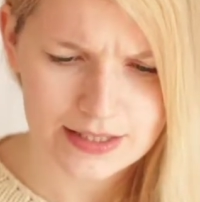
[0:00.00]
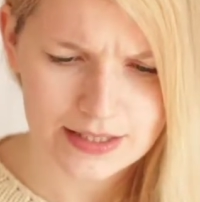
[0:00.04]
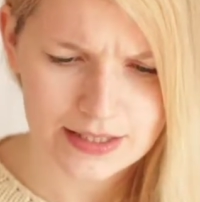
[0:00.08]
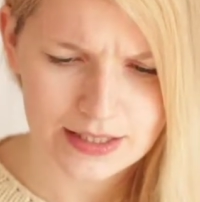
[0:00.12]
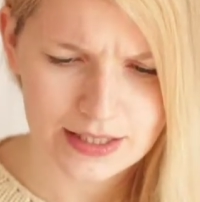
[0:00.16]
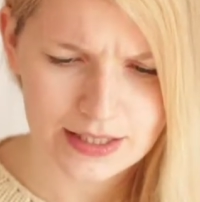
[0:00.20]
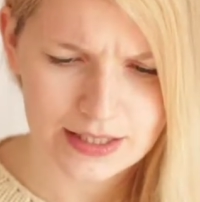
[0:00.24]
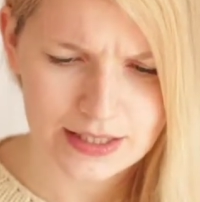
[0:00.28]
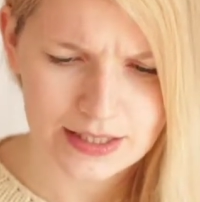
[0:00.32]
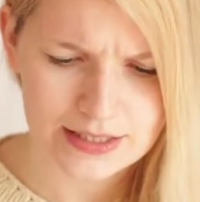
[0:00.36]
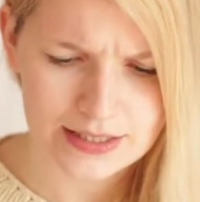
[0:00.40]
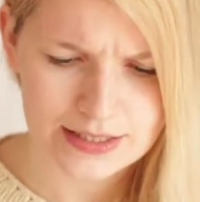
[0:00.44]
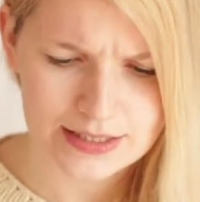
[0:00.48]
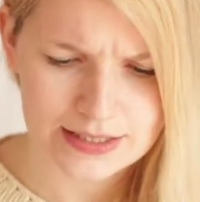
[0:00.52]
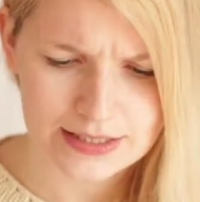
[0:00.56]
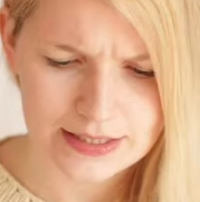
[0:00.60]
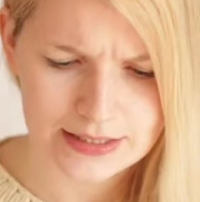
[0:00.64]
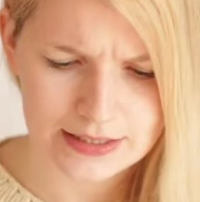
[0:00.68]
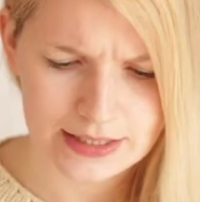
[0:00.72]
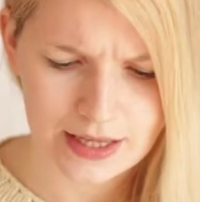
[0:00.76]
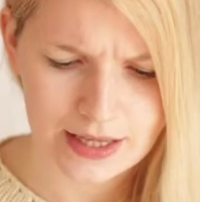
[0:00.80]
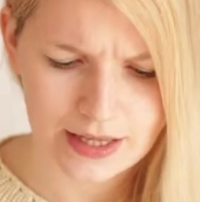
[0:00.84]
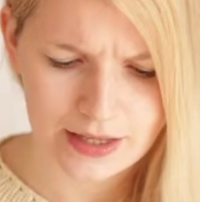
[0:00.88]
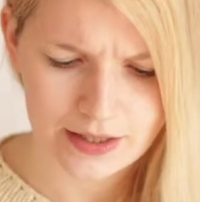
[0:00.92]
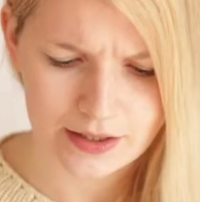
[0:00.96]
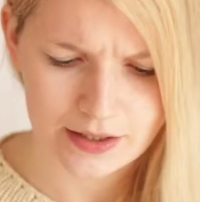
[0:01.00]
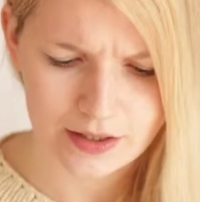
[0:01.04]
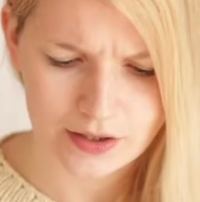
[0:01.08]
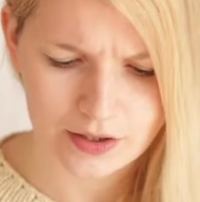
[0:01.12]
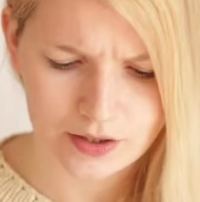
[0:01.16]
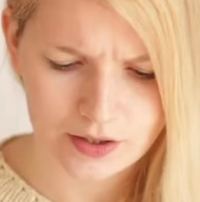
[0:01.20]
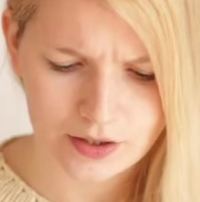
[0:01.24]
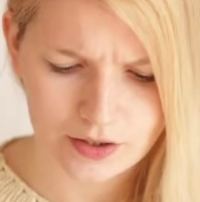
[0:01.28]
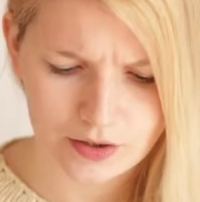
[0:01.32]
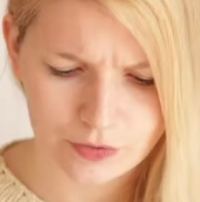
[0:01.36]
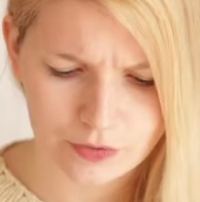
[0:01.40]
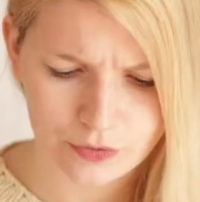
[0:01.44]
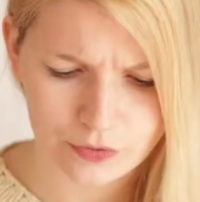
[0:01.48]
It's like
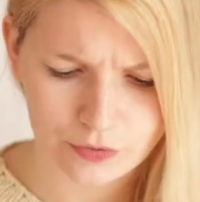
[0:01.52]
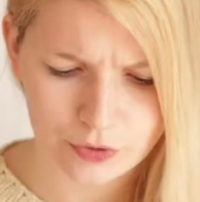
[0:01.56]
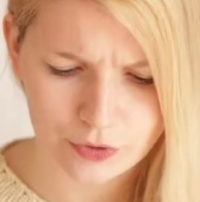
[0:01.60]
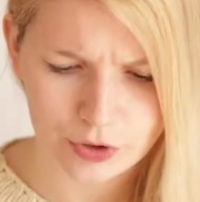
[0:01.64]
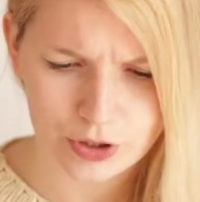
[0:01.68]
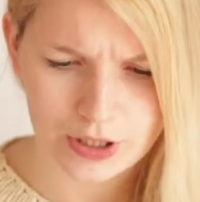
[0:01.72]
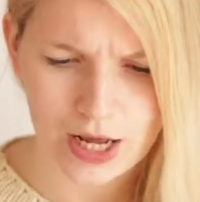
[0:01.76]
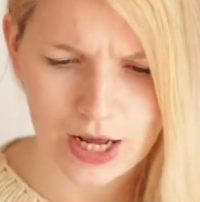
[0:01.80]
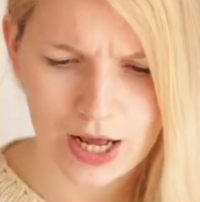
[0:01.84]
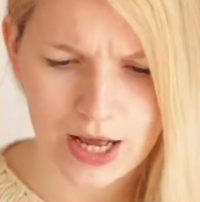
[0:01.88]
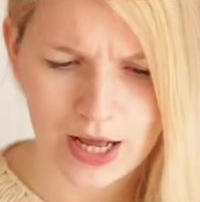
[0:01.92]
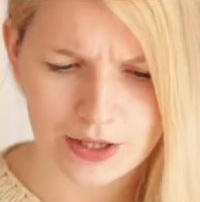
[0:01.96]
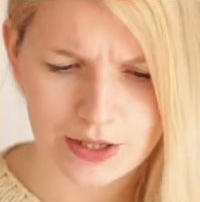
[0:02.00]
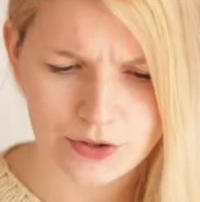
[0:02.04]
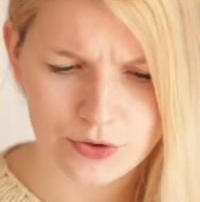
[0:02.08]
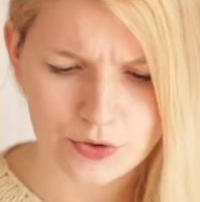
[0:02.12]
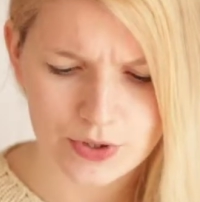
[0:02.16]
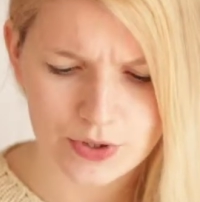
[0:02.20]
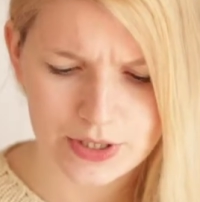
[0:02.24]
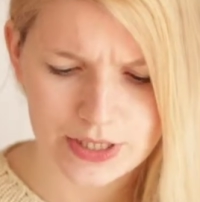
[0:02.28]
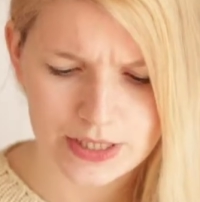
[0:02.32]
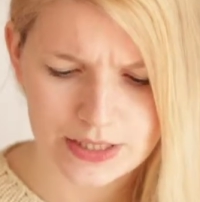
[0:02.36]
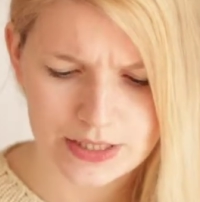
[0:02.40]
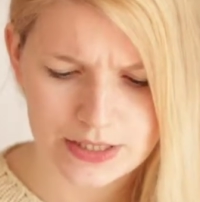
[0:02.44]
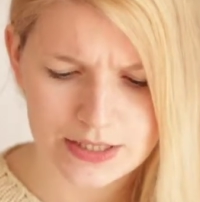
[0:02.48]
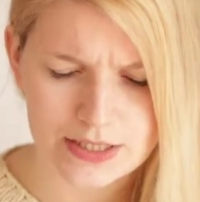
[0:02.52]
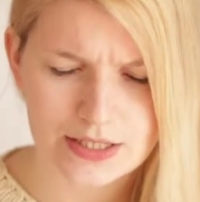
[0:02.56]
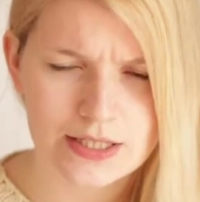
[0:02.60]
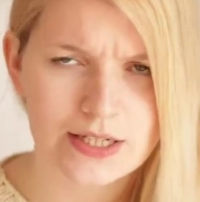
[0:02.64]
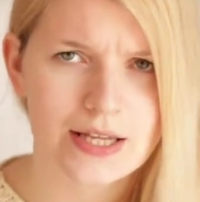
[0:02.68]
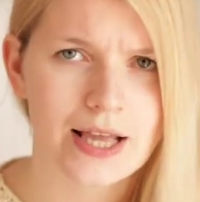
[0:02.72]
400